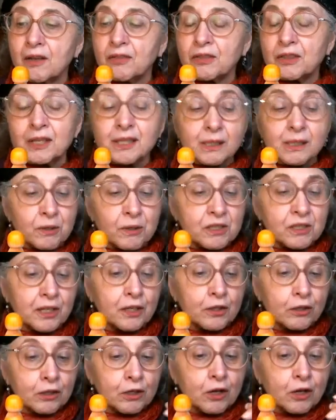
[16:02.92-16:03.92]
at this
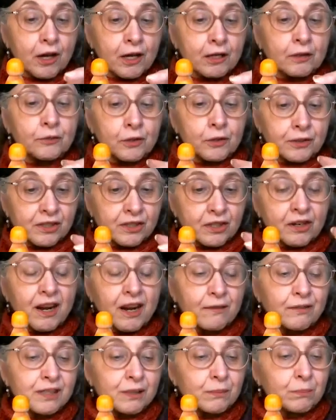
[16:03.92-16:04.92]
particular conference, there
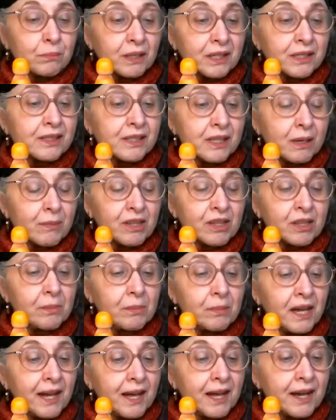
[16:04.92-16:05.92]
have been some in the
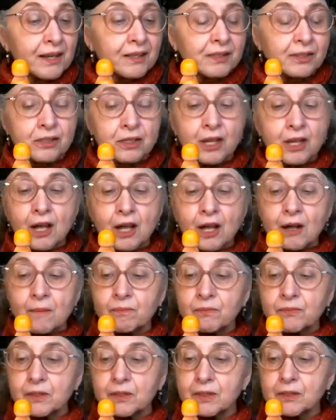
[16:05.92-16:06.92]
past.
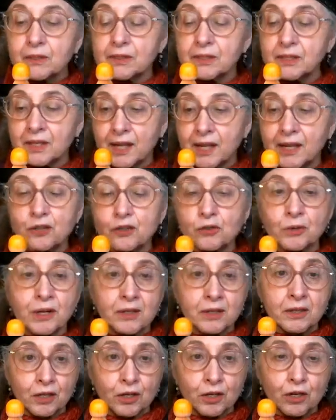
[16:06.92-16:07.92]
Sand
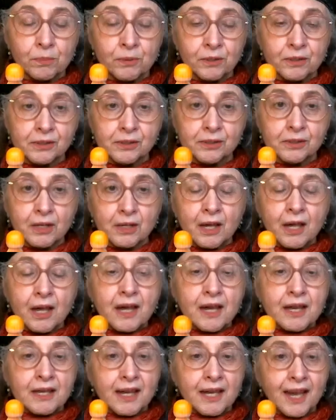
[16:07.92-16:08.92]
tray therapists
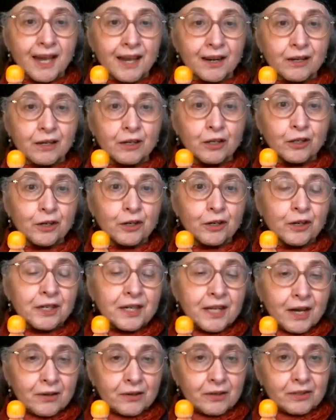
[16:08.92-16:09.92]
can
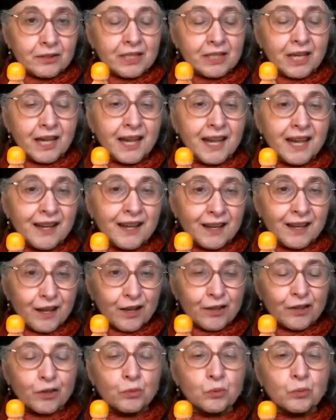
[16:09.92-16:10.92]
learn how to take
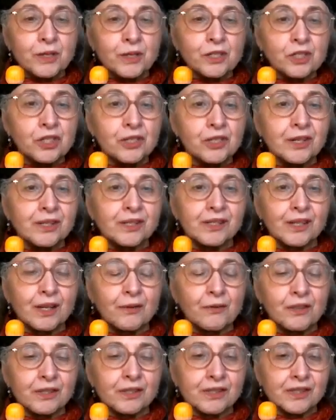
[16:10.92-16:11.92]
the richness
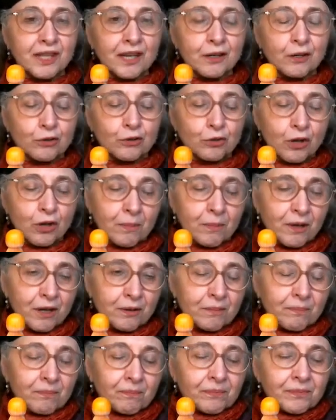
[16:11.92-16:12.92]
of the
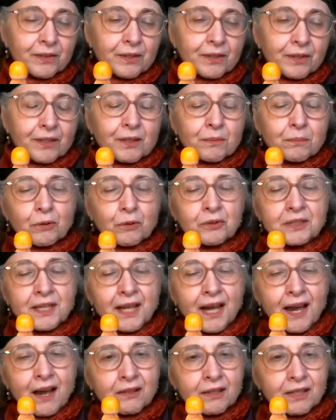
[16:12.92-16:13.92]
psychodrama
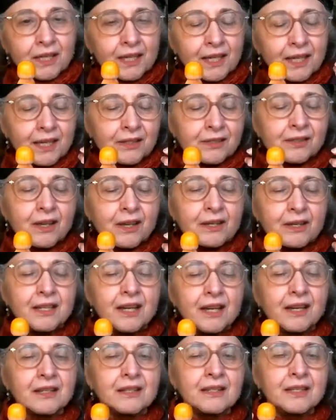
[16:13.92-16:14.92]
modalities,
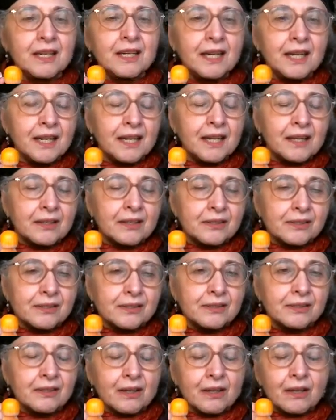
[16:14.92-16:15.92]

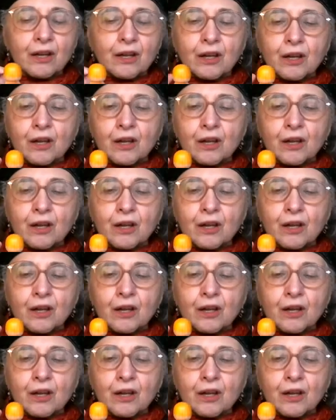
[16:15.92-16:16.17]
techniques,